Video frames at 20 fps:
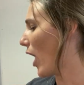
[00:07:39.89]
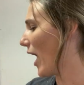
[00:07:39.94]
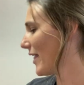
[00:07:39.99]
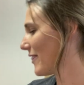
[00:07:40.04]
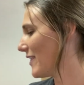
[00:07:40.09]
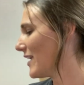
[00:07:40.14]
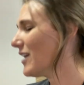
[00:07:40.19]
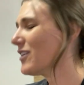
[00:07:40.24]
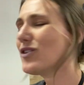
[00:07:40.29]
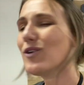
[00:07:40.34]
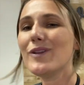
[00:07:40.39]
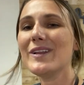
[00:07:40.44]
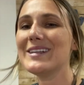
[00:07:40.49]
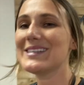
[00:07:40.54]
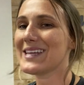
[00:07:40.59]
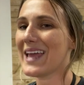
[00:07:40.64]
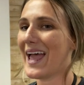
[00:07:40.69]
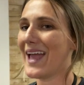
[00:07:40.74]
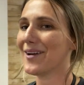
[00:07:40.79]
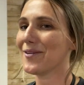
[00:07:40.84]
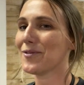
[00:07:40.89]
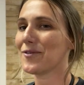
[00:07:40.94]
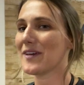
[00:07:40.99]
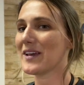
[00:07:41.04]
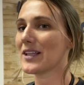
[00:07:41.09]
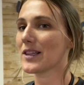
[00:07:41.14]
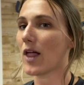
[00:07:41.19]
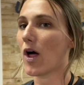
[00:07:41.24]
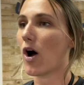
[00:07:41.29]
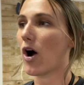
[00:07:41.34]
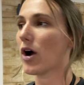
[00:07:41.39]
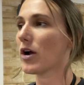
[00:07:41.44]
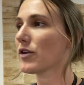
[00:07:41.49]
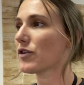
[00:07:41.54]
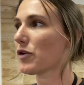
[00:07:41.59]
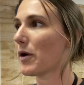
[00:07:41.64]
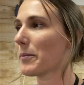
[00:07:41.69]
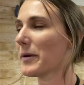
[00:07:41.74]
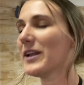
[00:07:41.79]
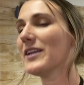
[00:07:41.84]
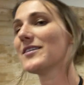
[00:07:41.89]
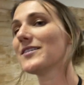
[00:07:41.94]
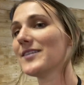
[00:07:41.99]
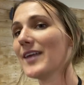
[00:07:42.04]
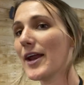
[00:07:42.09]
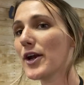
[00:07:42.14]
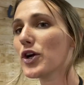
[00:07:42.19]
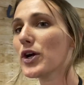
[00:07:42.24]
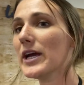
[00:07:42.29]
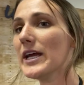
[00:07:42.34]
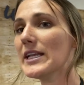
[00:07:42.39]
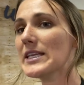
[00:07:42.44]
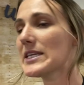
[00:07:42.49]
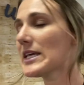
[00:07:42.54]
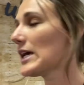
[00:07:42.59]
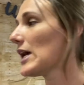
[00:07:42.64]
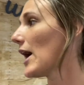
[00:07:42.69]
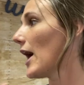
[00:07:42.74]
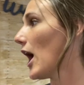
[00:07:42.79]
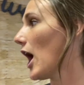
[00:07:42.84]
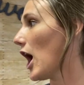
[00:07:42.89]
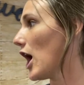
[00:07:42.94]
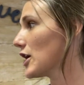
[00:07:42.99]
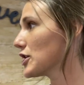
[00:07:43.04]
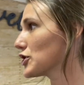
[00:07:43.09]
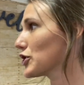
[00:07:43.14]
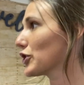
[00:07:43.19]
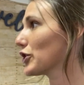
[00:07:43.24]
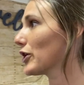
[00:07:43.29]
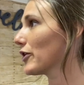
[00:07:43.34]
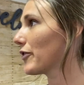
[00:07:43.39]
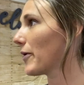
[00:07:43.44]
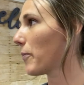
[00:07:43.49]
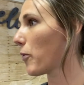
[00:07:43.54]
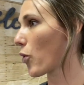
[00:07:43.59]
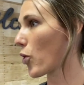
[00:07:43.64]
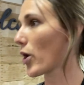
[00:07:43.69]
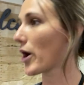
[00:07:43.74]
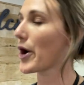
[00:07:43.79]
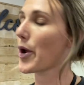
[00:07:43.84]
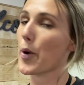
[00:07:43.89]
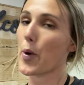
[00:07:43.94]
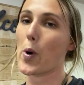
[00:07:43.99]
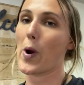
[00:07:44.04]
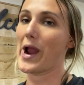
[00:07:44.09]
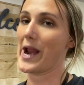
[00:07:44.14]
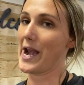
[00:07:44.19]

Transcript: I think it's only 10 feet long, so I'm gonna center it under the board right